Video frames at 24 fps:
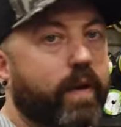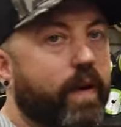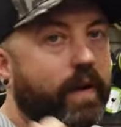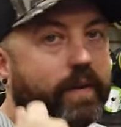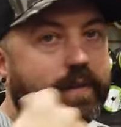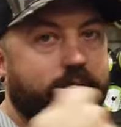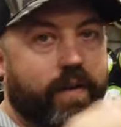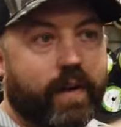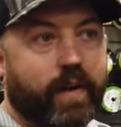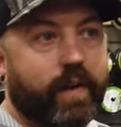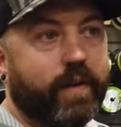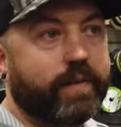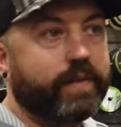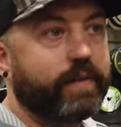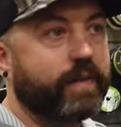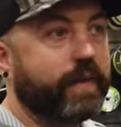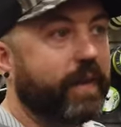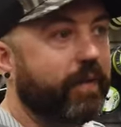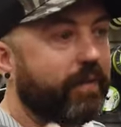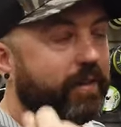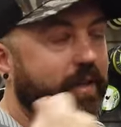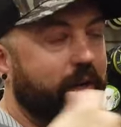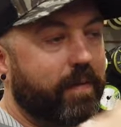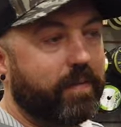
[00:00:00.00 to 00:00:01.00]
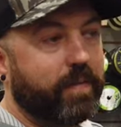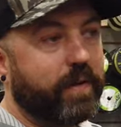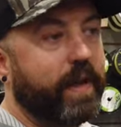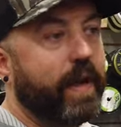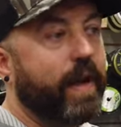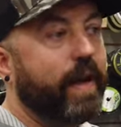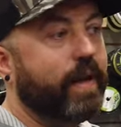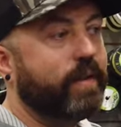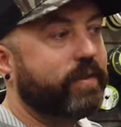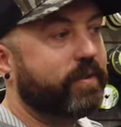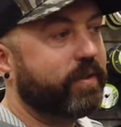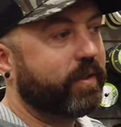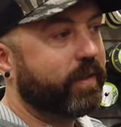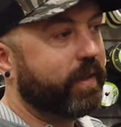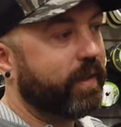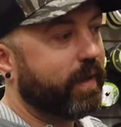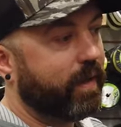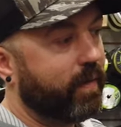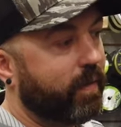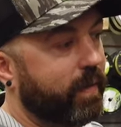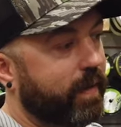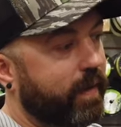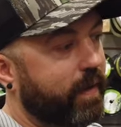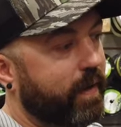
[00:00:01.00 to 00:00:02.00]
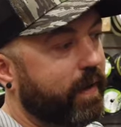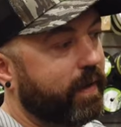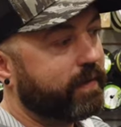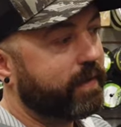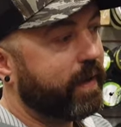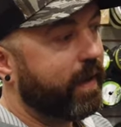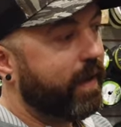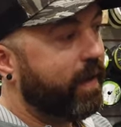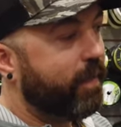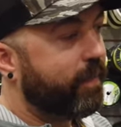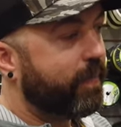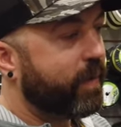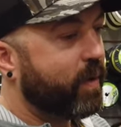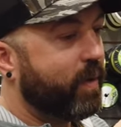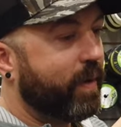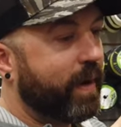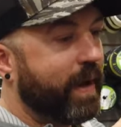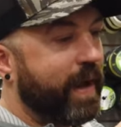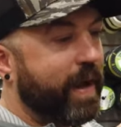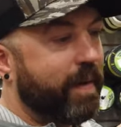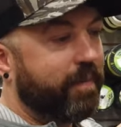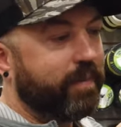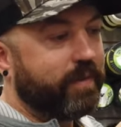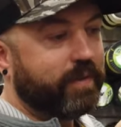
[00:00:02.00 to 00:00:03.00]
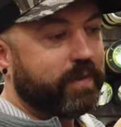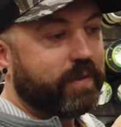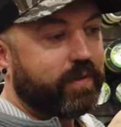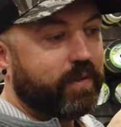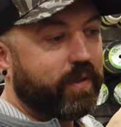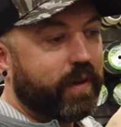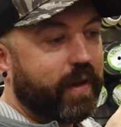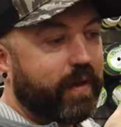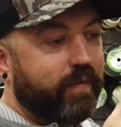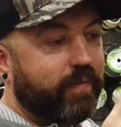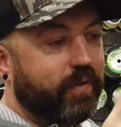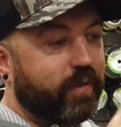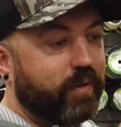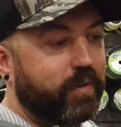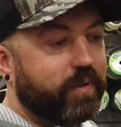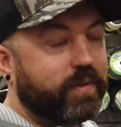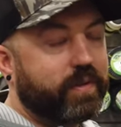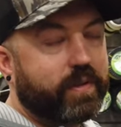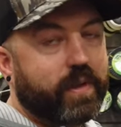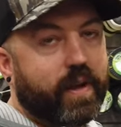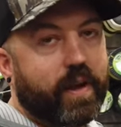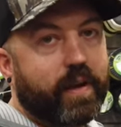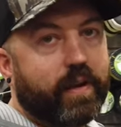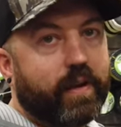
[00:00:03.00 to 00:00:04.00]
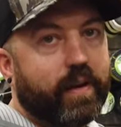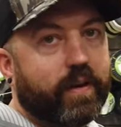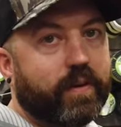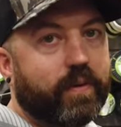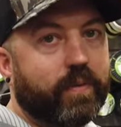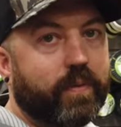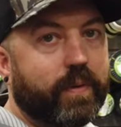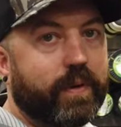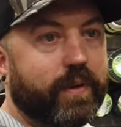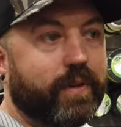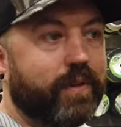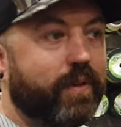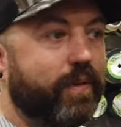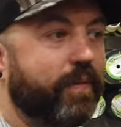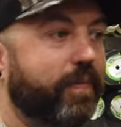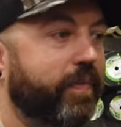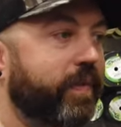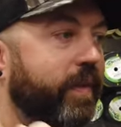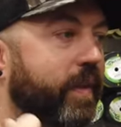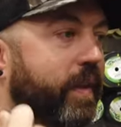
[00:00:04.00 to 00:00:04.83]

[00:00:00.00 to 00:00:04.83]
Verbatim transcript: knots constantly, every time you cast, you're getting wind knots, what happens is you'll have loose line on your reel.